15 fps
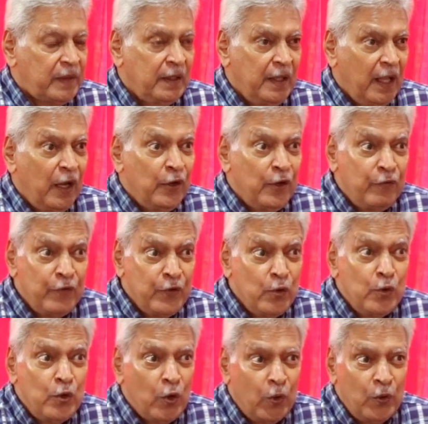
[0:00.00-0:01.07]
Now, if
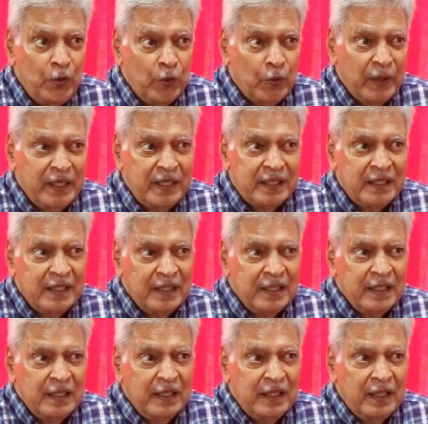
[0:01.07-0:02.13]
you don't do it,
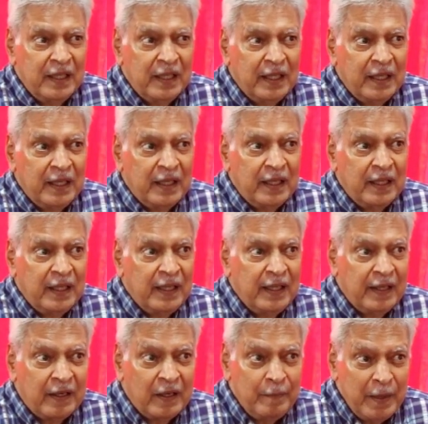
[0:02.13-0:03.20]

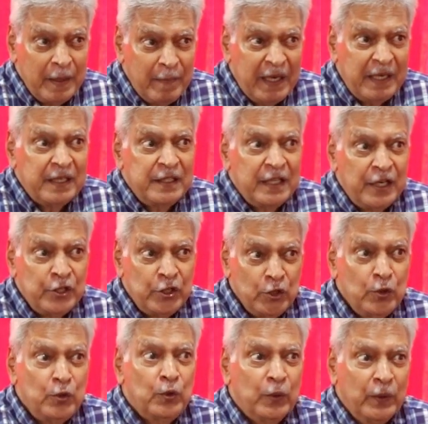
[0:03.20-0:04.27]
it will be better that
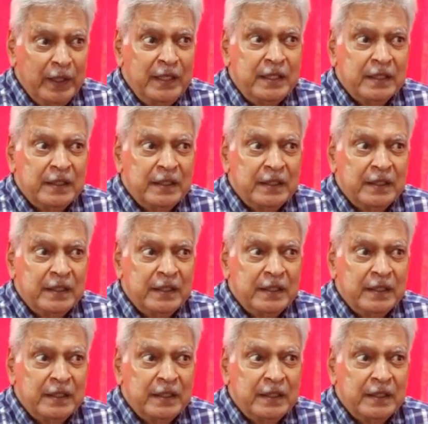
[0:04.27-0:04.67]
you do it.